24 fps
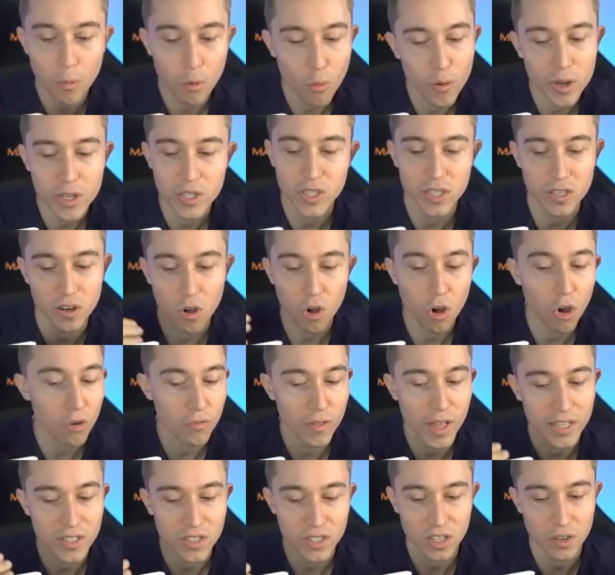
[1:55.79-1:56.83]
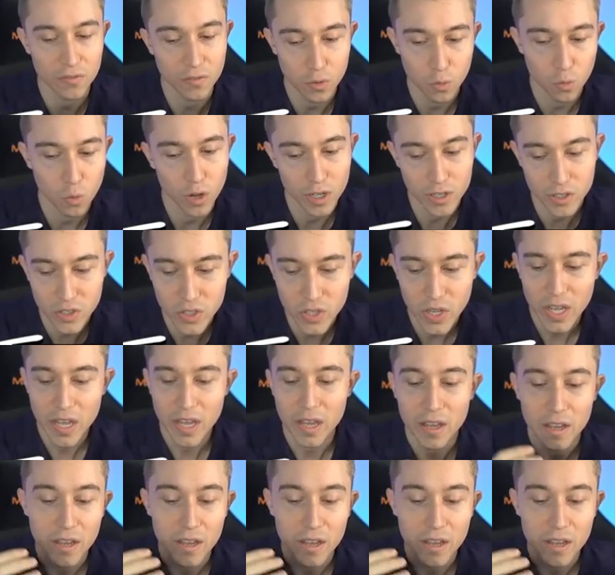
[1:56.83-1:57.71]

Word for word: Poison, all that stuff at once.